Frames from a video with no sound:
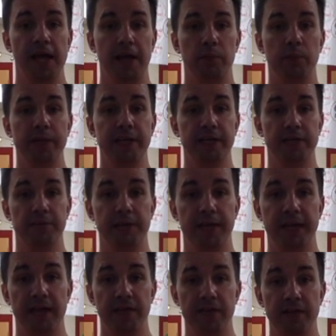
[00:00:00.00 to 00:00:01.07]
and we need to
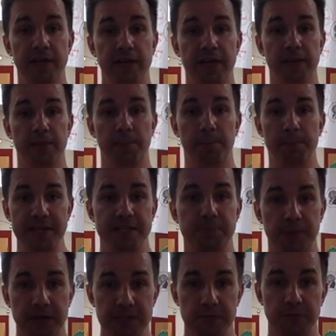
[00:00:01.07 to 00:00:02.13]
make every day the best
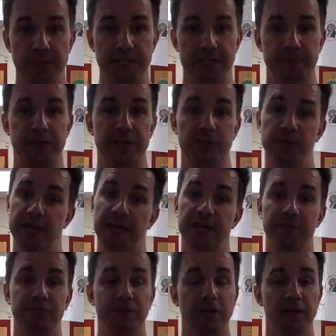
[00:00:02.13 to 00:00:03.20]
possible experience we
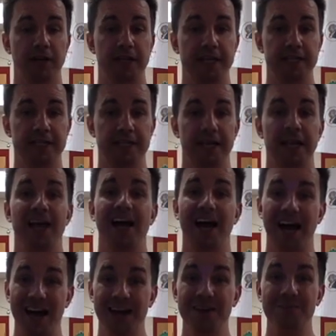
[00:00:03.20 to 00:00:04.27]
can for our kids.
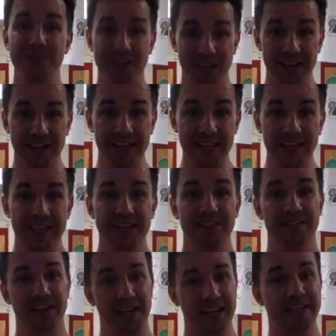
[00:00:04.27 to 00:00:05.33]
I'm lucky
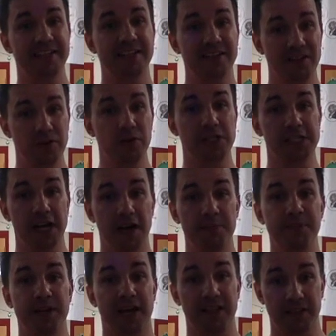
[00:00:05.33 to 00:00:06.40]
that I get to do a job
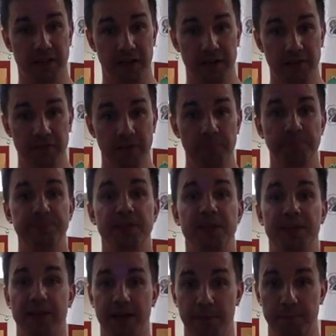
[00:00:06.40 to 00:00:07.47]
that I love and
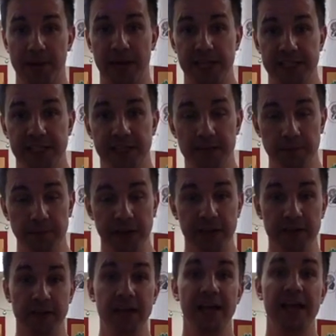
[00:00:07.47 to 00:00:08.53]
that I'm passionate about,
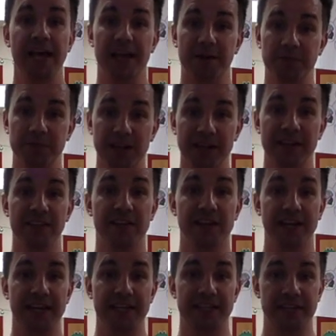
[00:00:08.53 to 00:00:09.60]
and I'm lucky that I
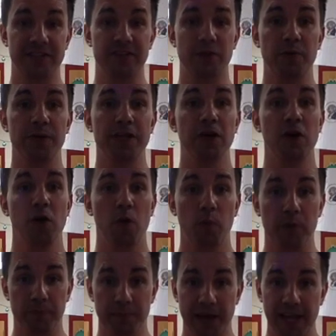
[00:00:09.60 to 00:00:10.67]
get to do it
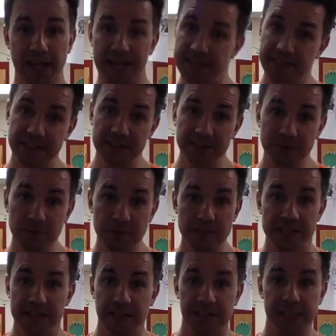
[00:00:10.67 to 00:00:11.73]
with my 18 little
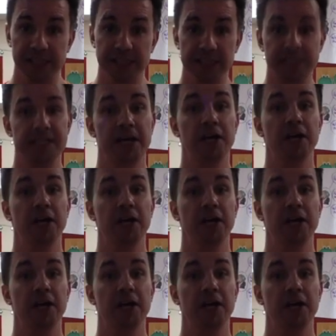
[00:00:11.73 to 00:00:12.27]
mustaches